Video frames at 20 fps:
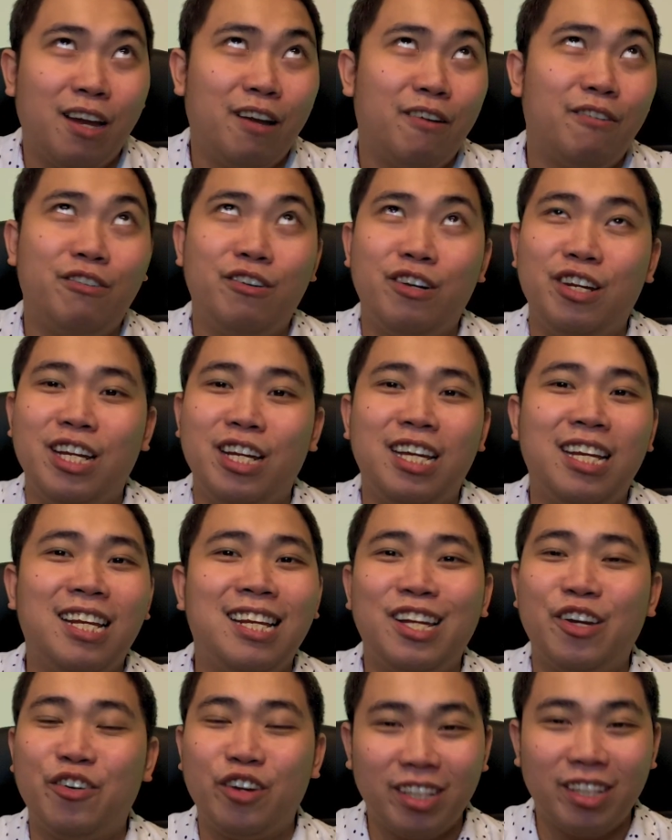
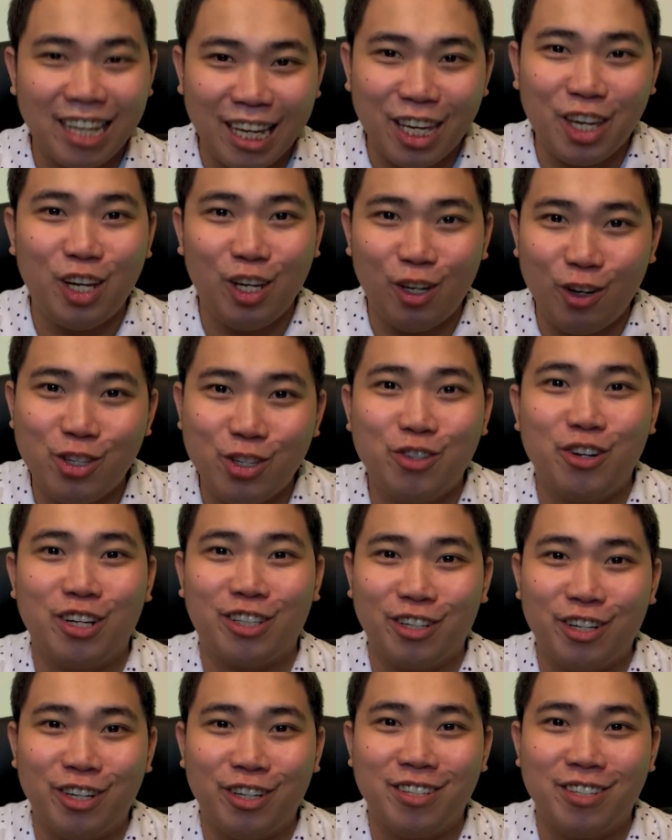really ridiculous
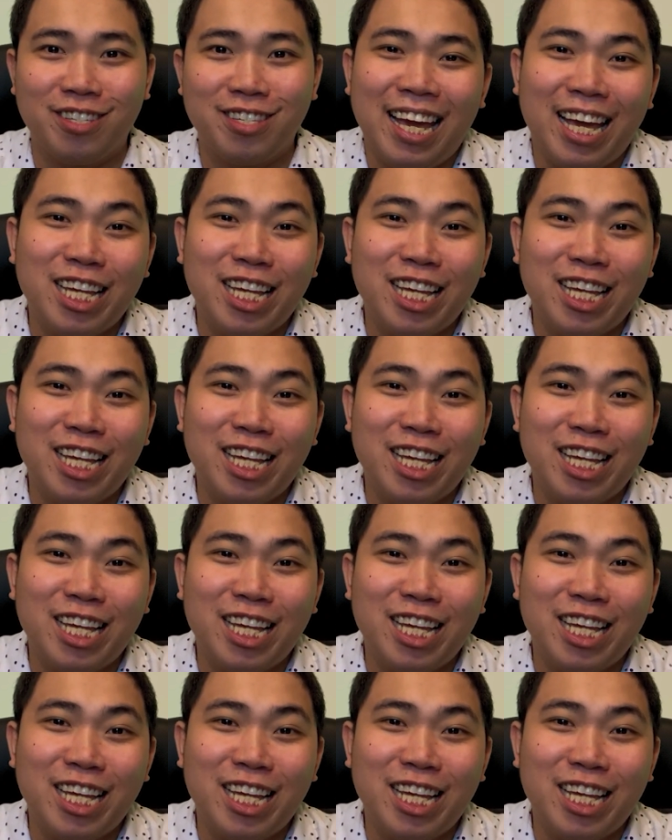returns,